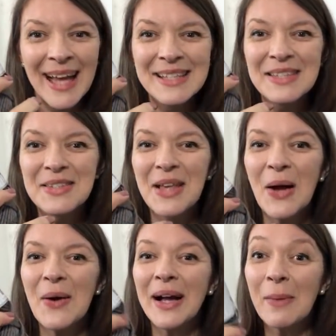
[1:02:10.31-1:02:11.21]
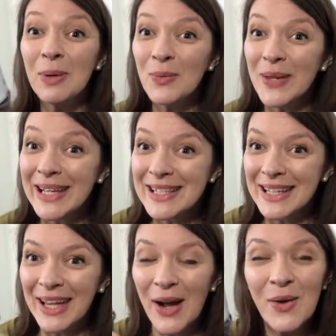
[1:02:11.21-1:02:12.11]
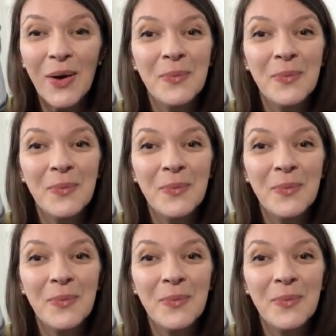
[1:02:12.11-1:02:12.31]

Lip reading: So a couple of weeks ago,